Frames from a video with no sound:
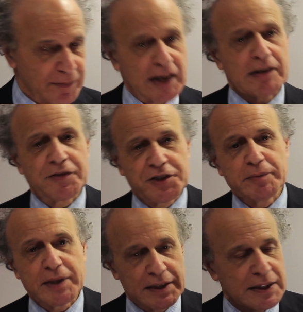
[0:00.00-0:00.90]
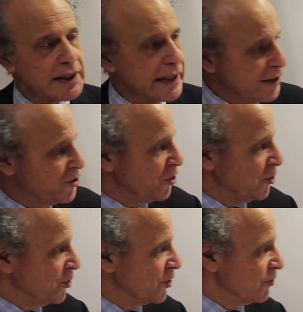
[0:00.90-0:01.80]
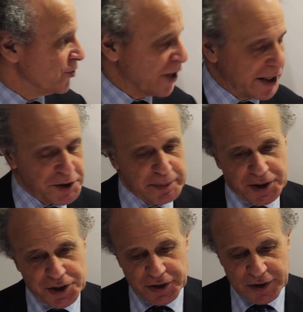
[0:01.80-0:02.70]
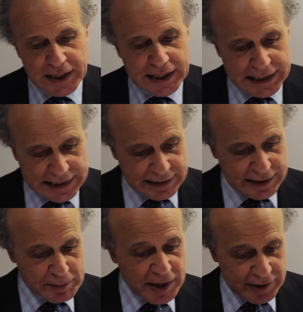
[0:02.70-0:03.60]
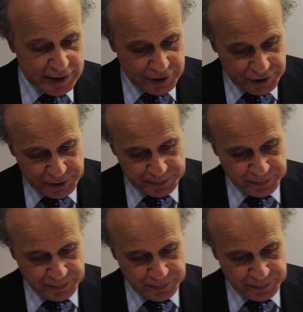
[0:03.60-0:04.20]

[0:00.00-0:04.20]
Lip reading: And you have similar issues of transmission in the Americas.